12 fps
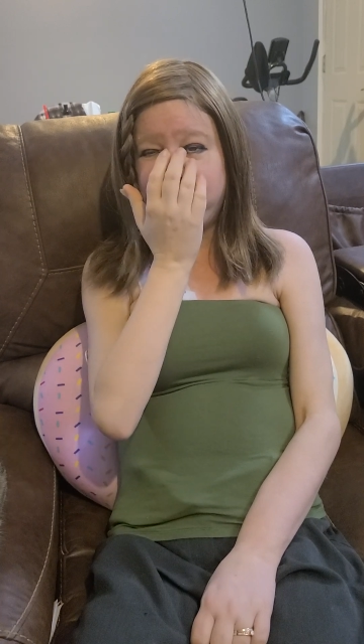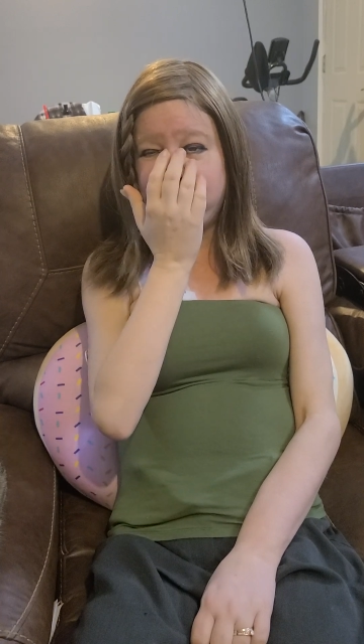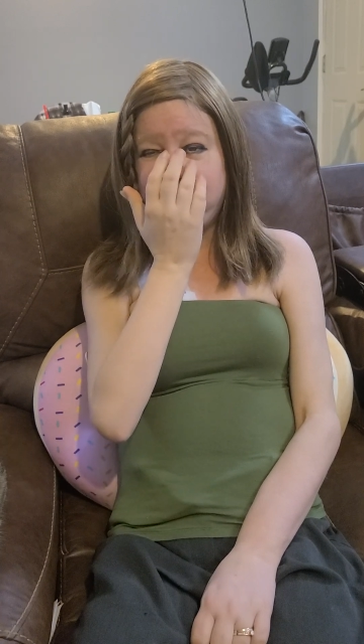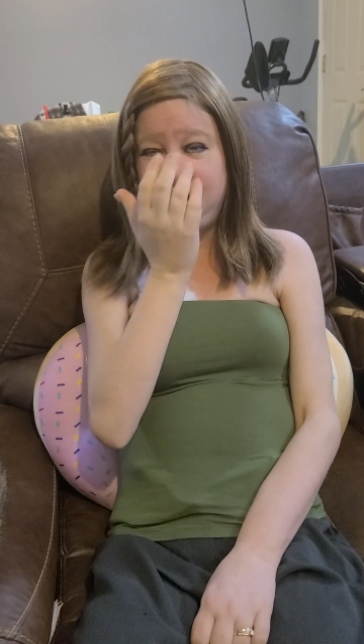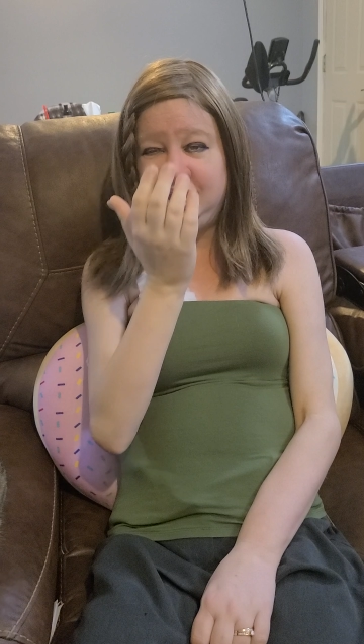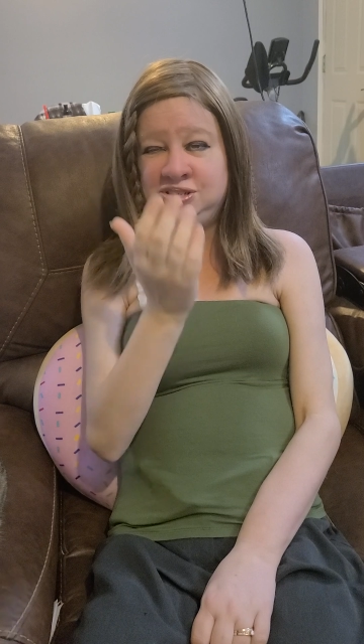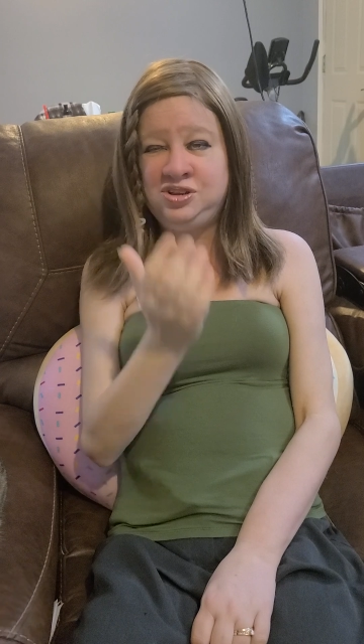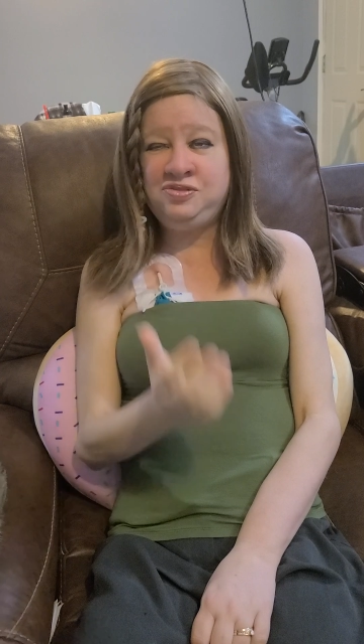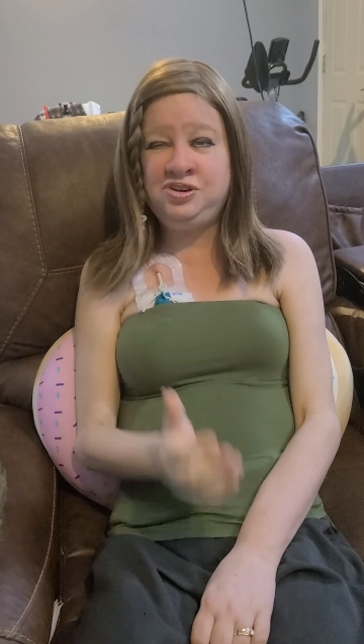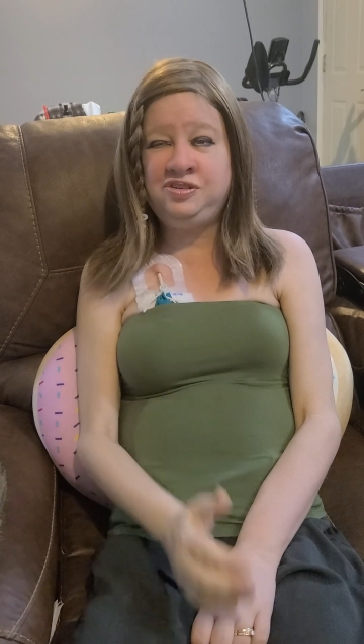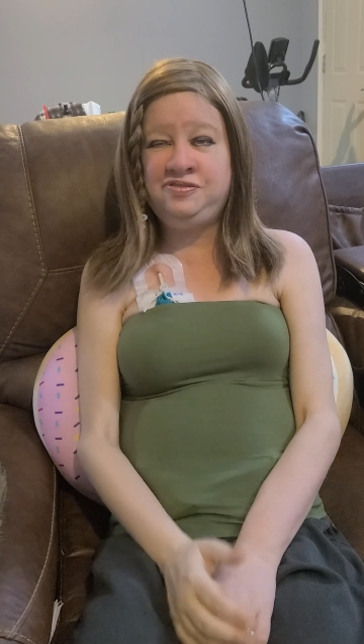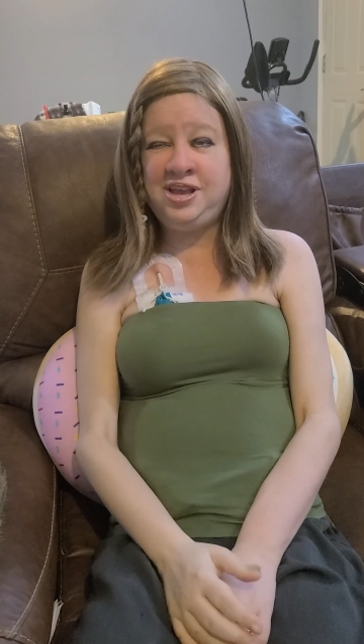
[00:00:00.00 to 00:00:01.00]
full mask
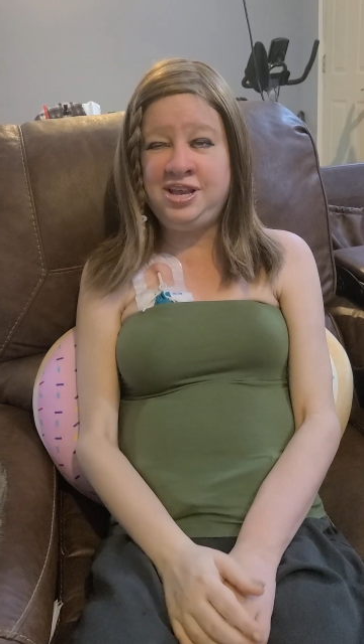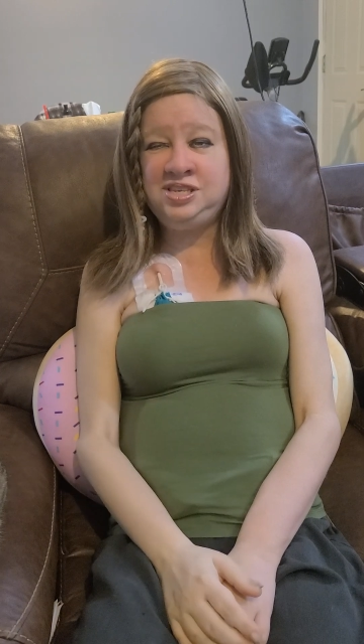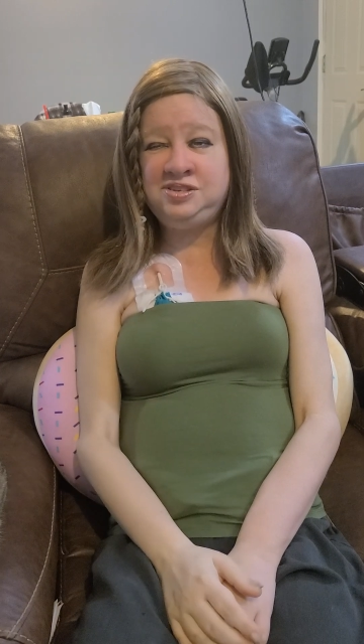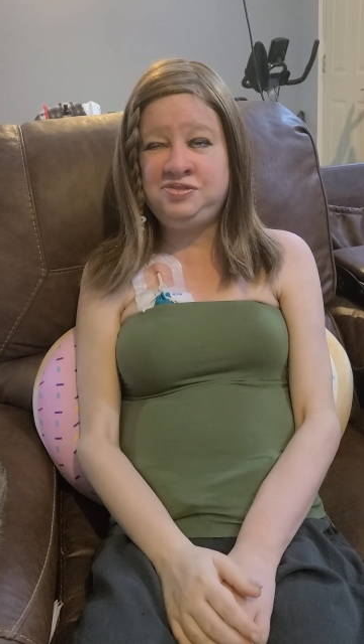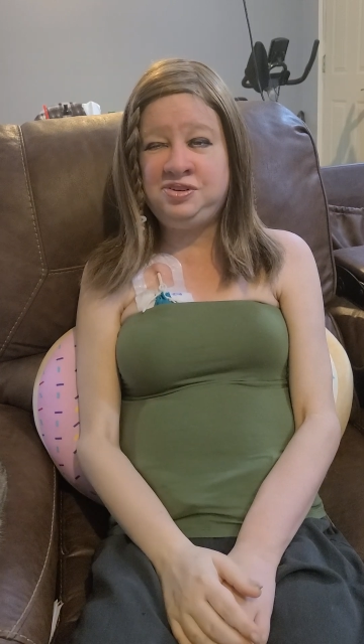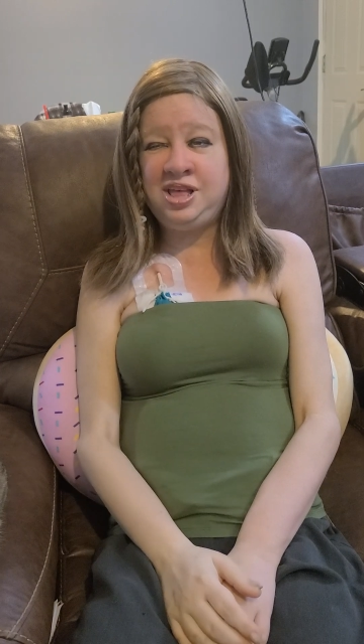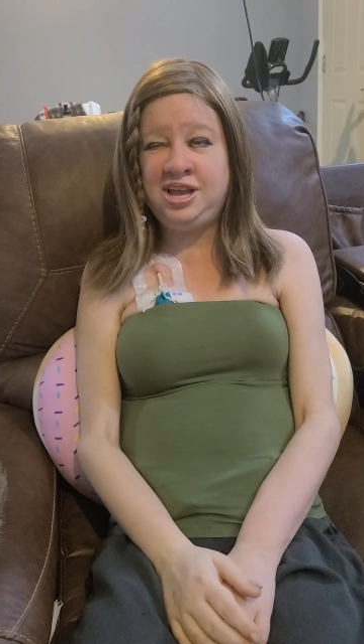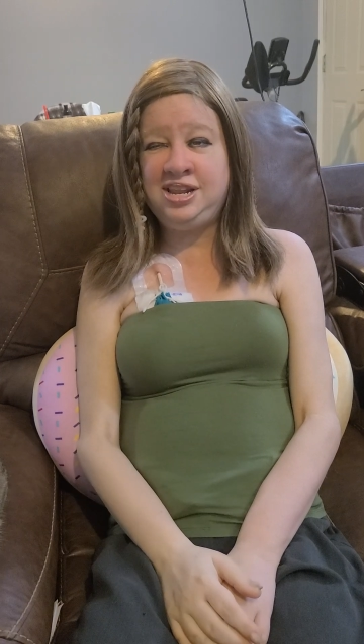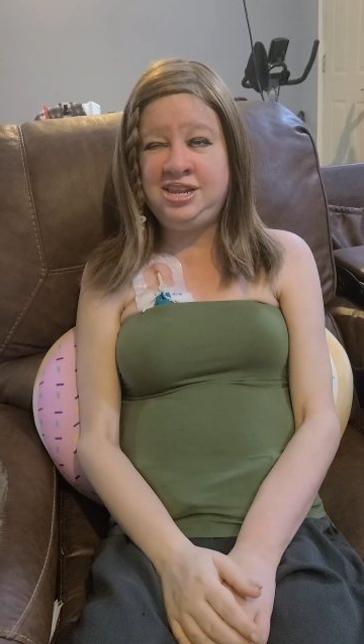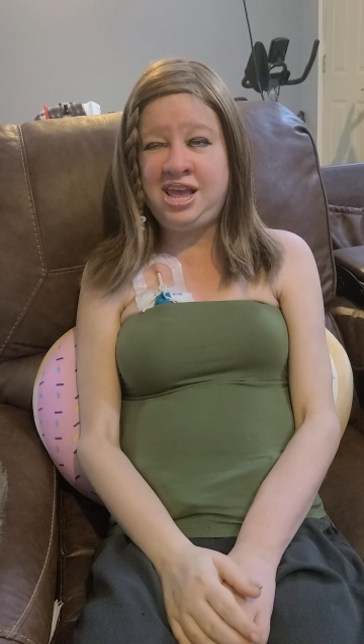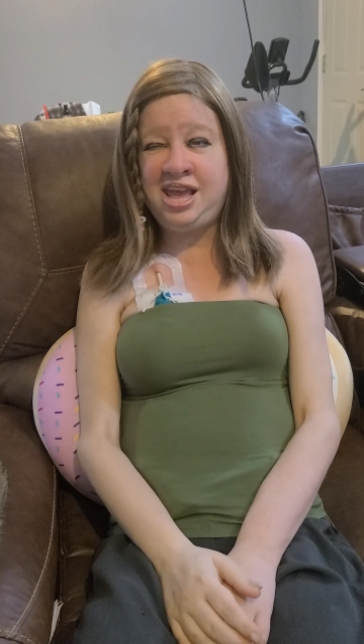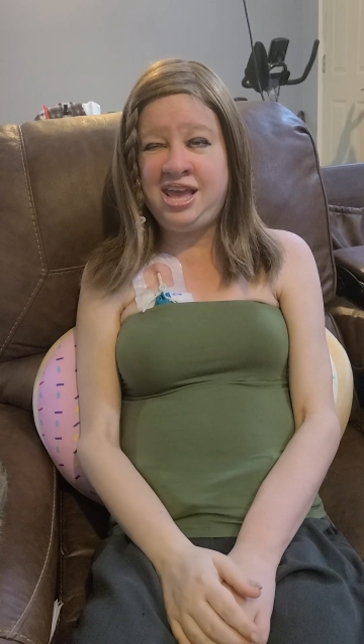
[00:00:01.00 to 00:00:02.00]
over your face for like a
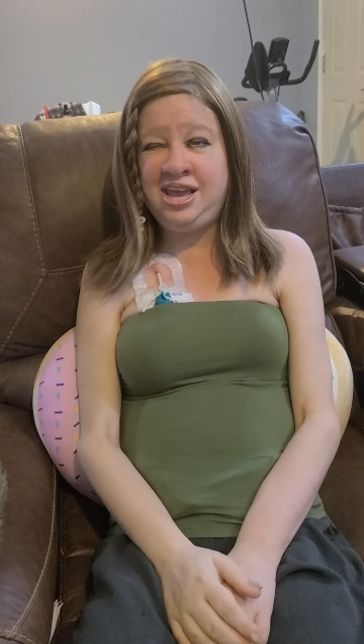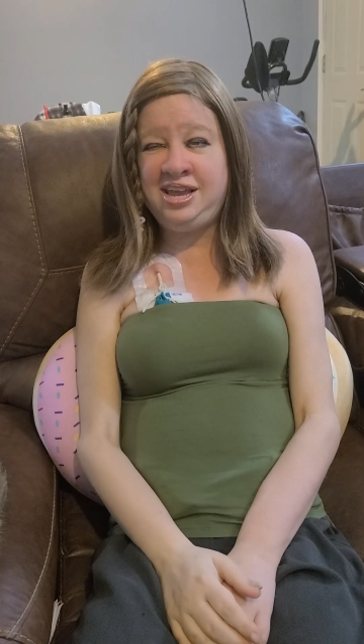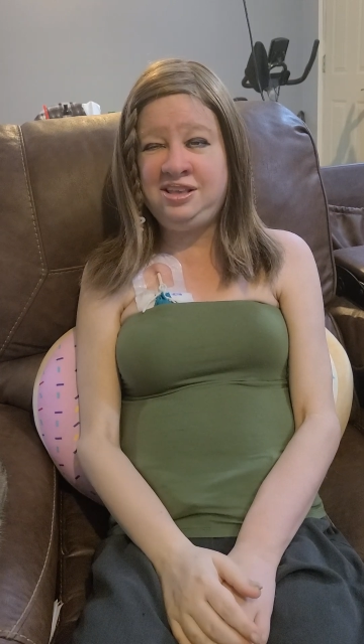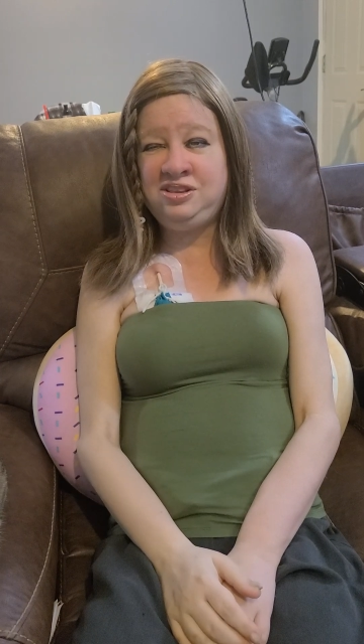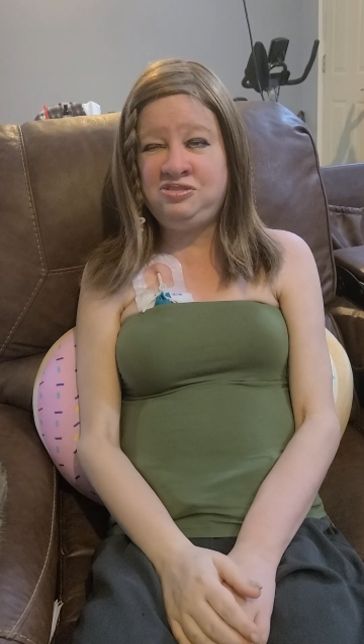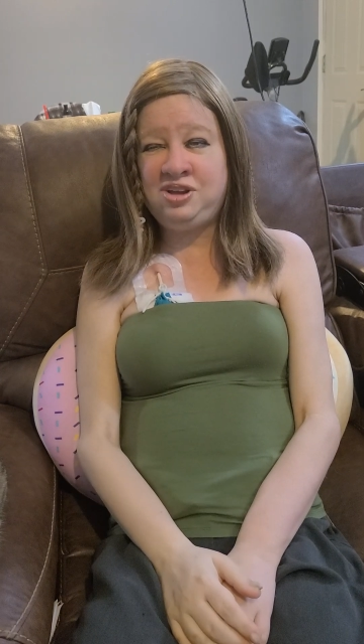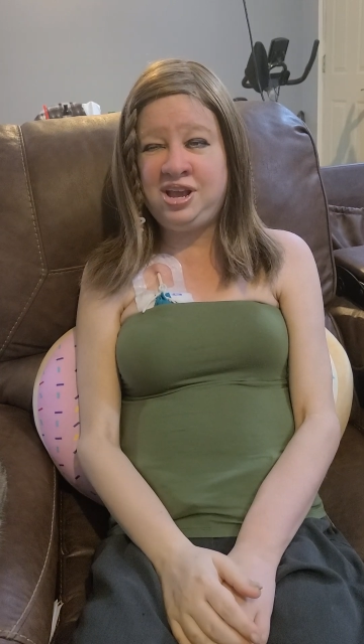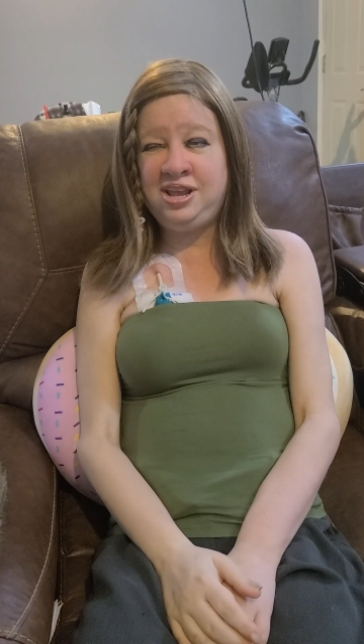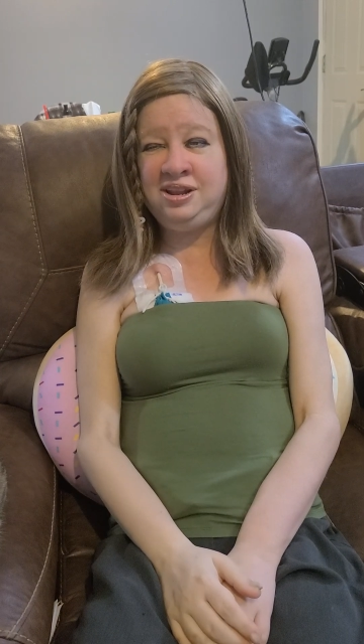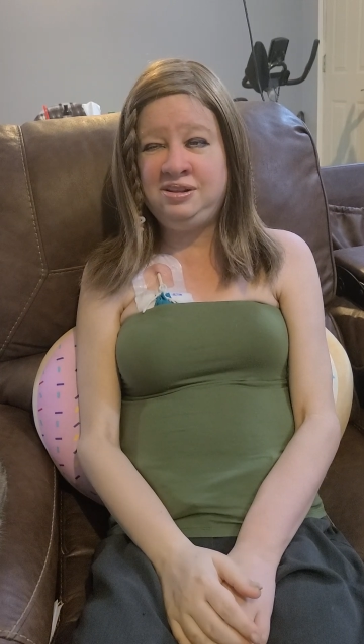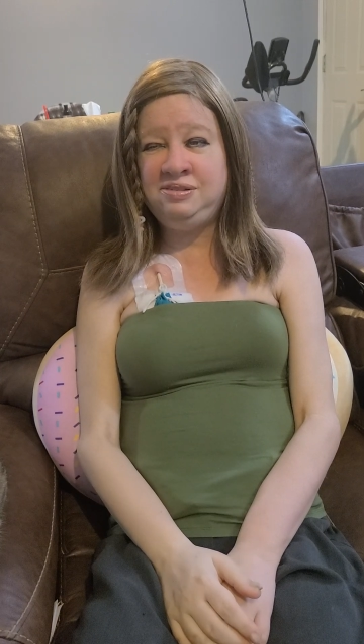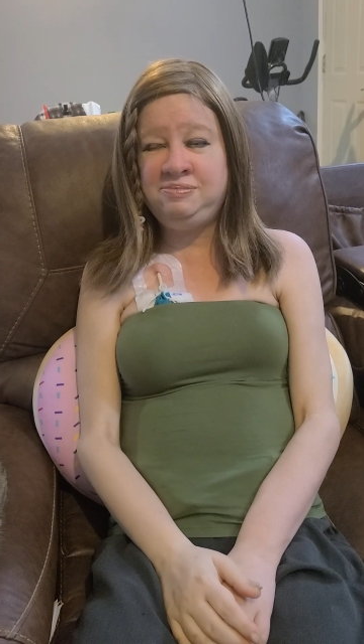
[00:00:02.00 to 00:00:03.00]
day to try
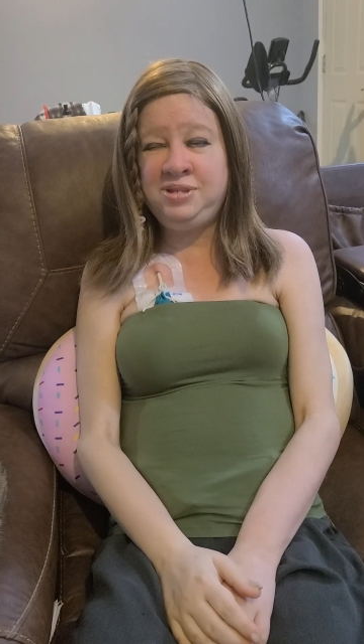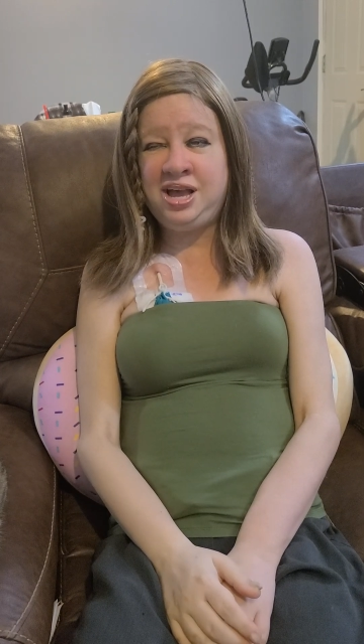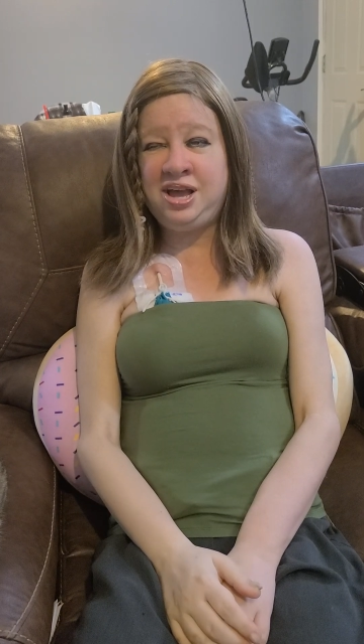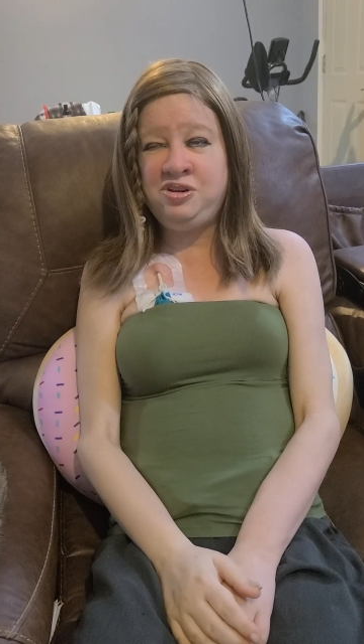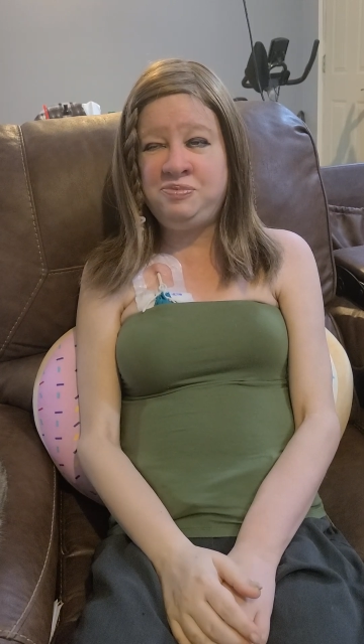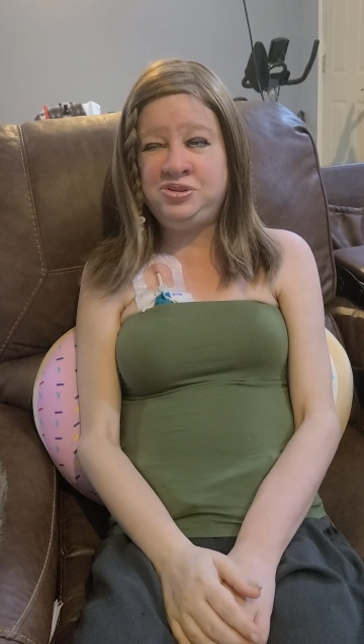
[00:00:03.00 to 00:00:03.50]
and be 100%.